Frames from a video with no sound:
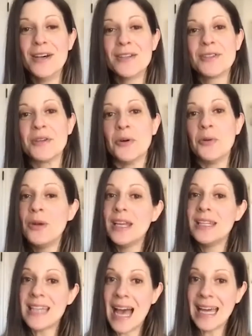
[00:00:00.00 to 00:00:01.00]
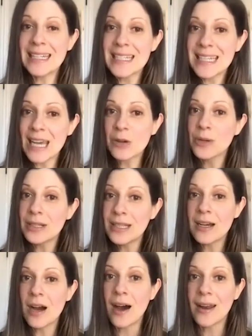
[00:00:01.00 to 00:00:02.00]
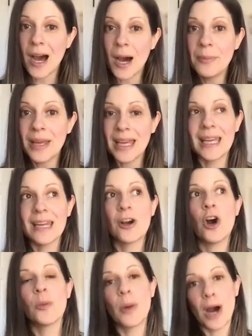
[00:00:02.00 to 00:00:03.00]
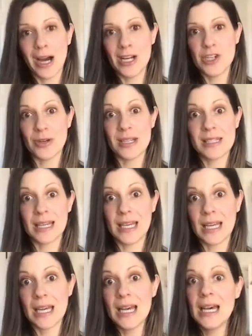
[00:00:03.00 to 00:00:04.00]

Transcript: So we tend to get really caught up in carbohydrates like